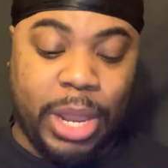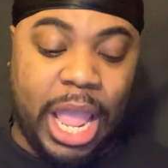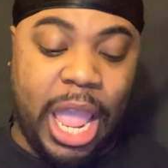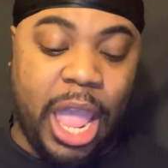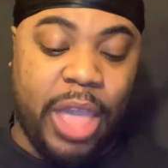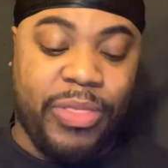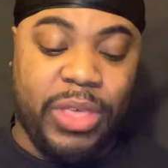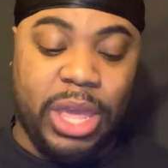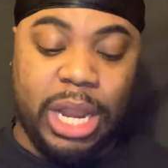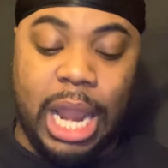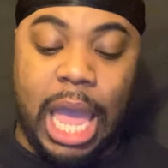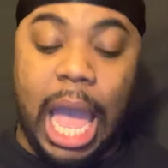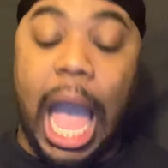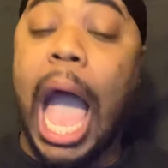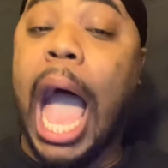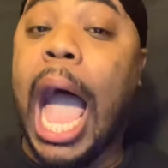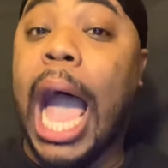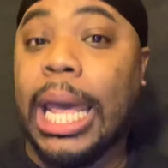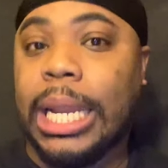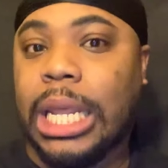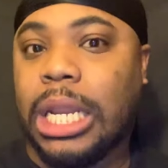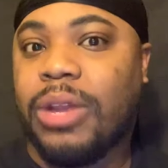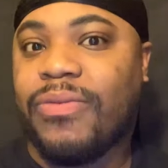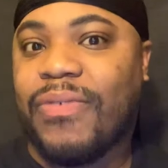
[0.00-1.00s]
and then
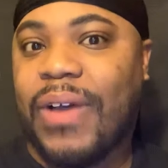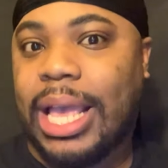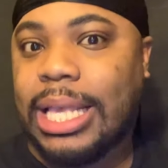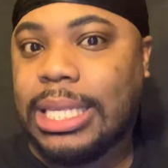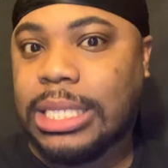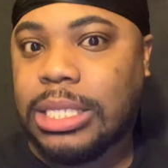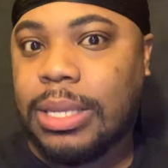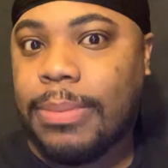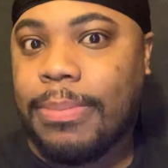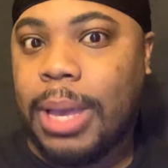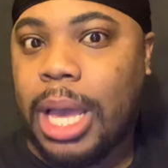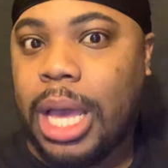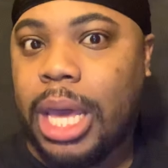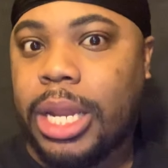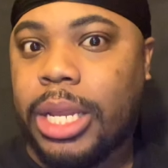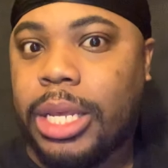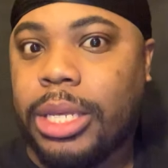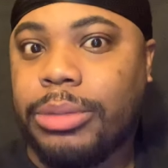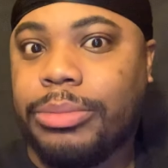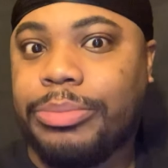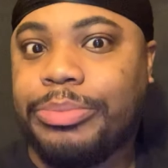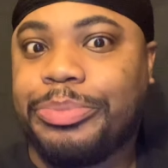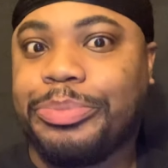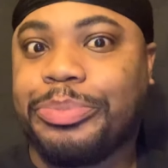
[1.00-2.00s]
uninvite
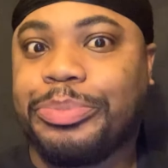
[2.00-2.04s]
somebody